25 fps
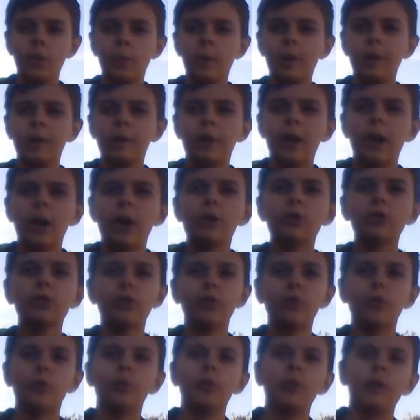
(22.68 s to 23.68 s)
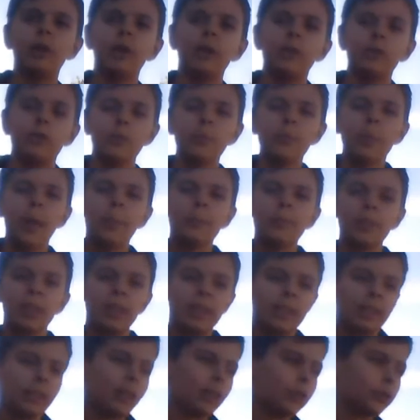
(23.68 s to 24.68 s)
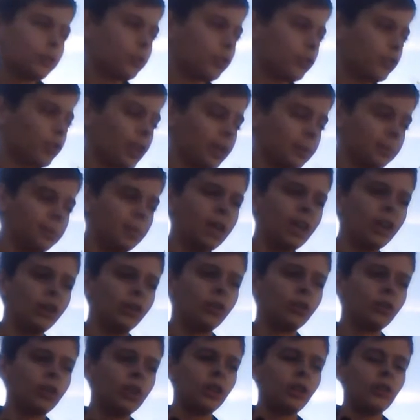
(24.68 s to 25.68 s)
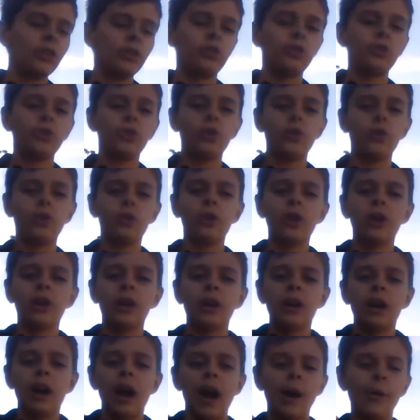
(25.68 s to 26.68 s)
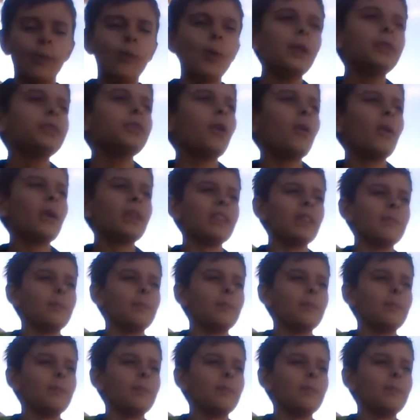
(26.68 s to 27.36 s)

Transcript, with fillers: Well, also, sometimes I get interesting mail, so I wonder when